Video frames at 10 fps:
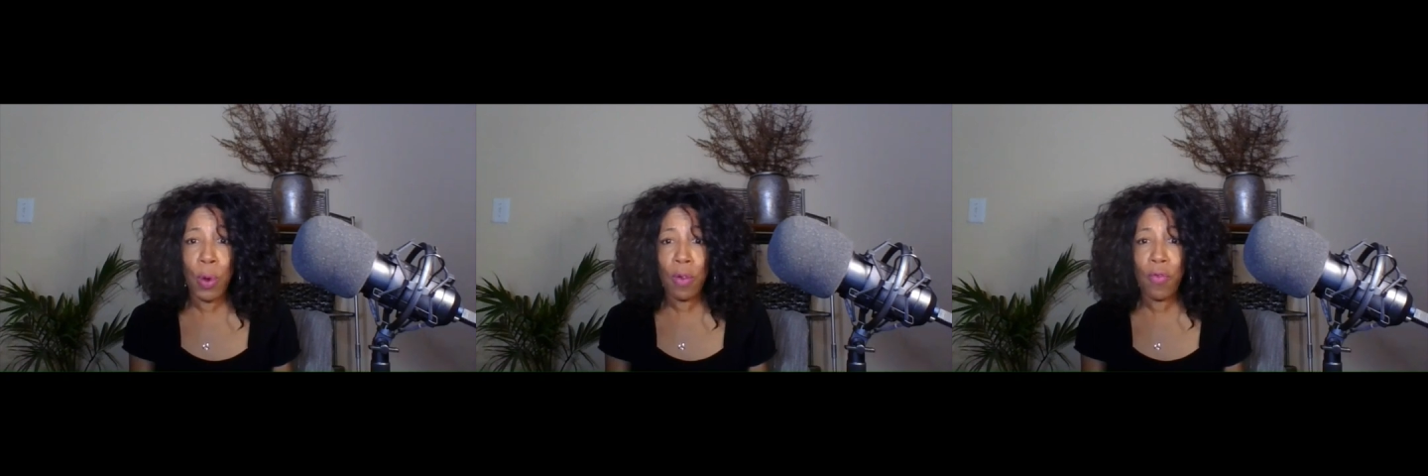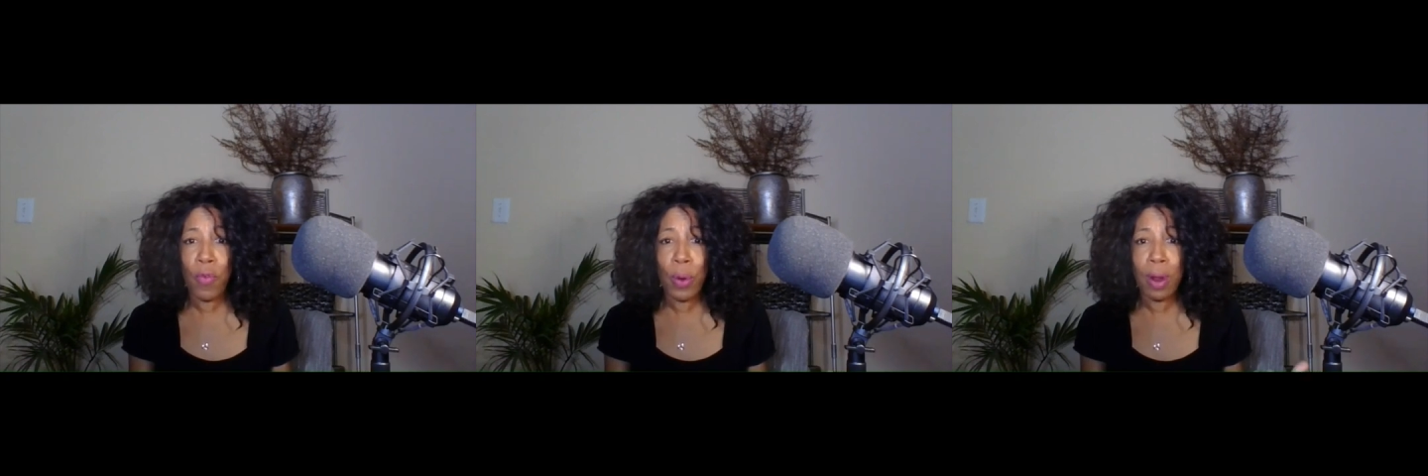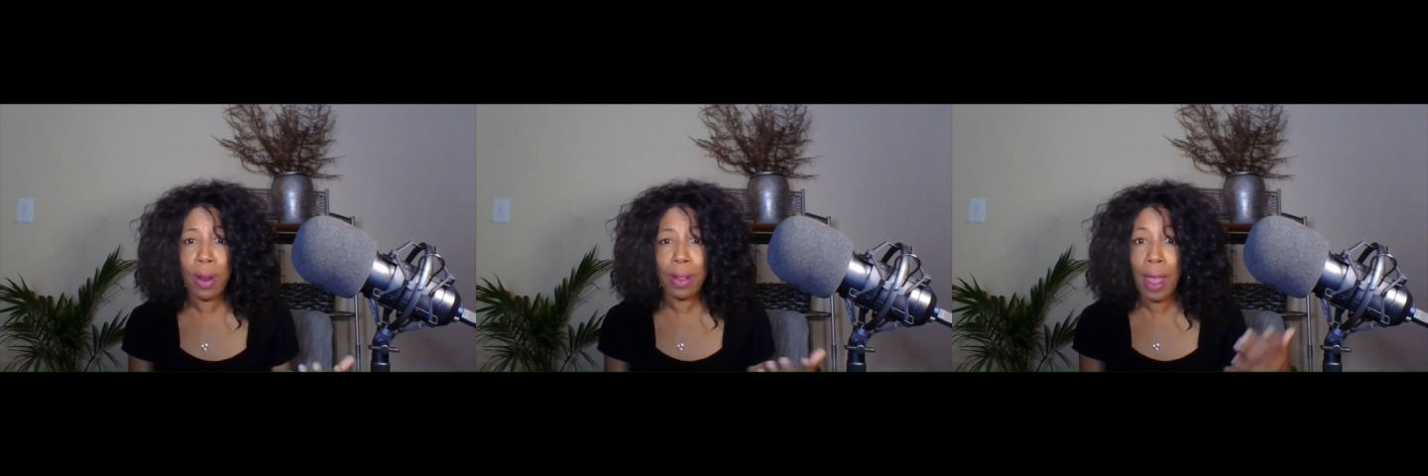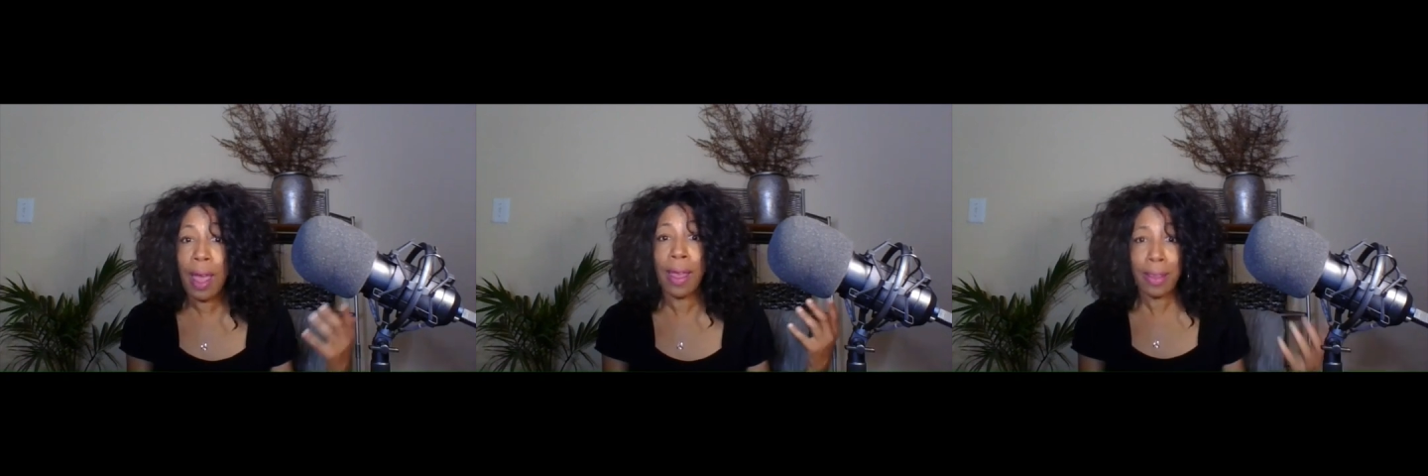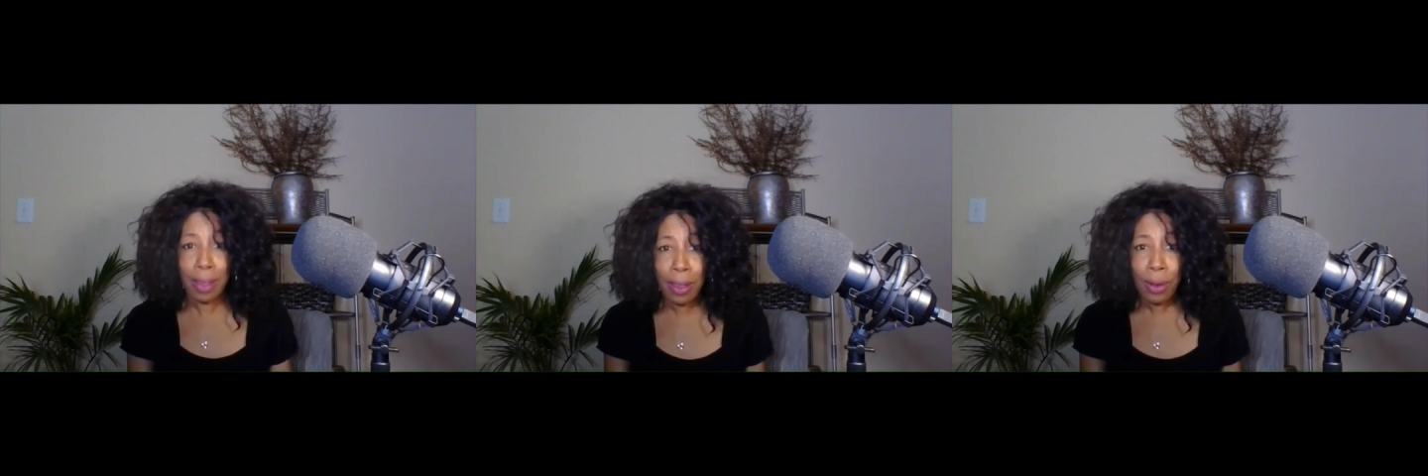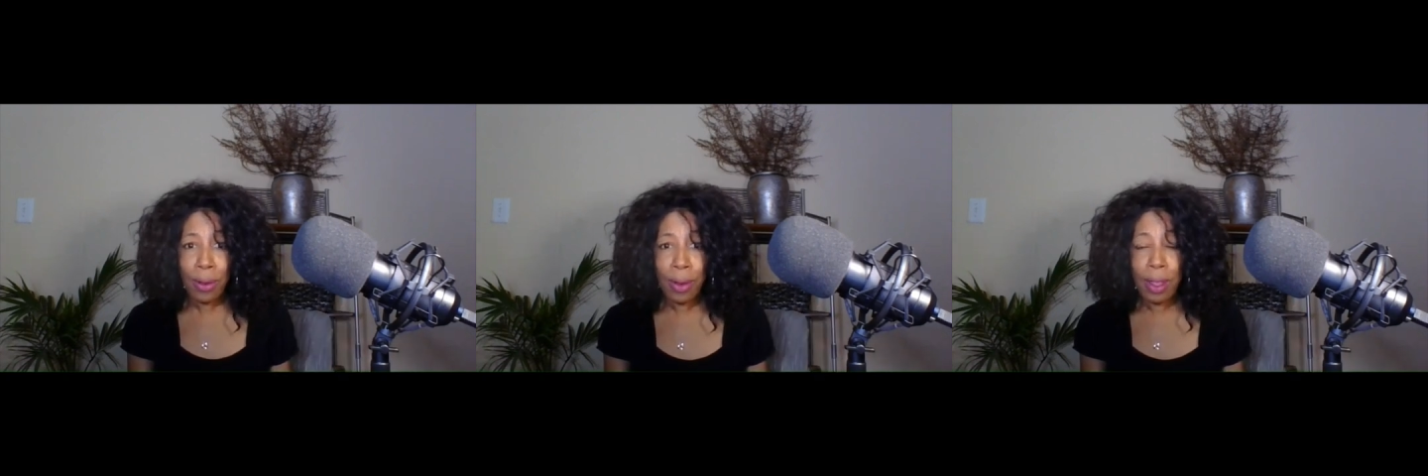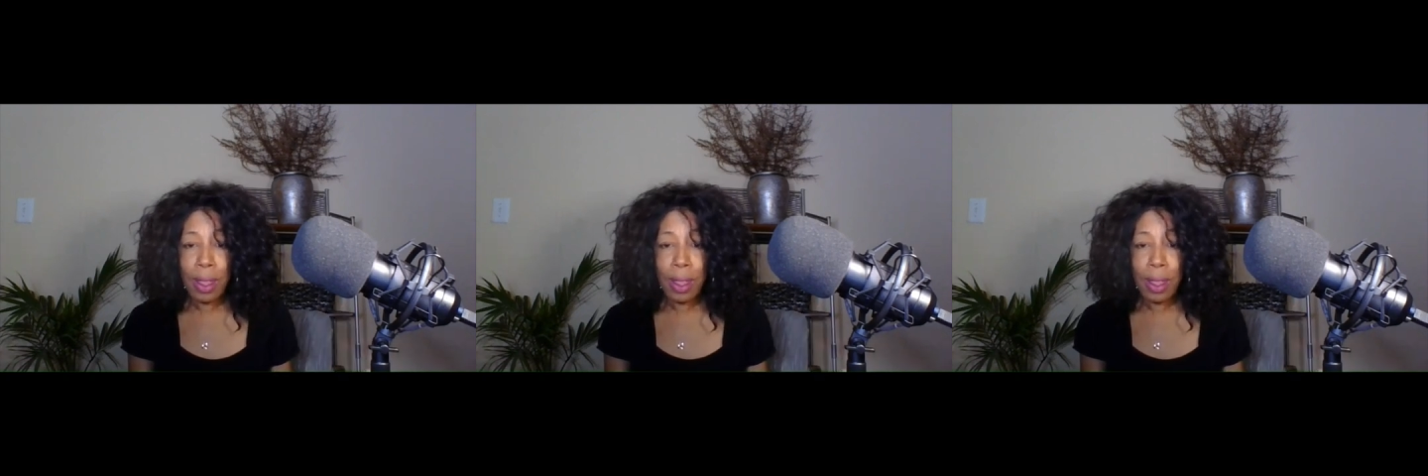work for a year.